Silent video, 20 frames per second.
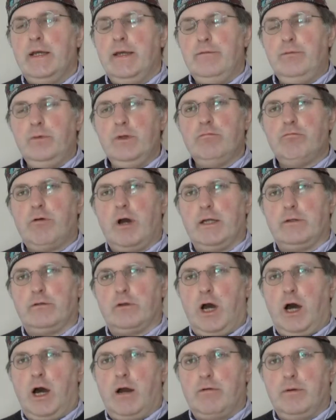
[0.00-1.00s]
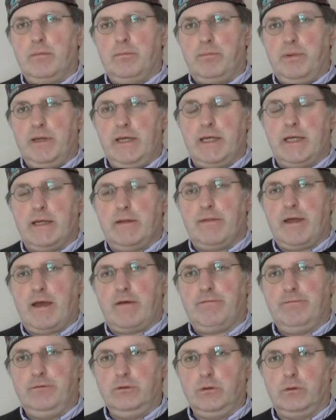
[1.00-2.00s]
If we write r and p in
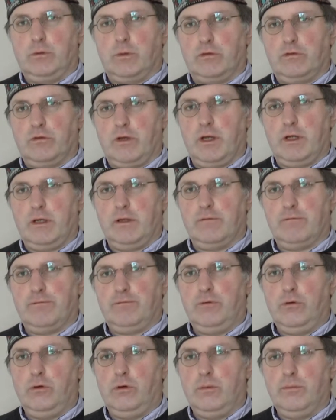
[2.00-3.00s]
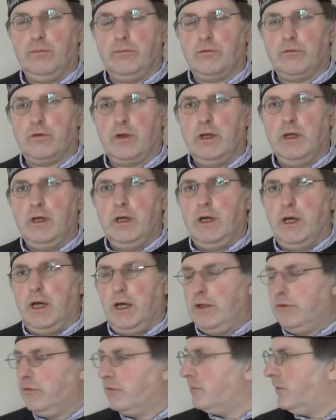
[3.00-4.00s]
their full quaternion forms
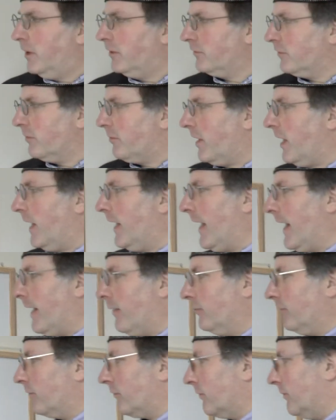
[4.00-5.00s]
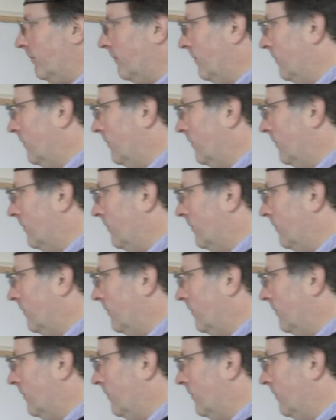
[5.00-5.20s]
and multiply out,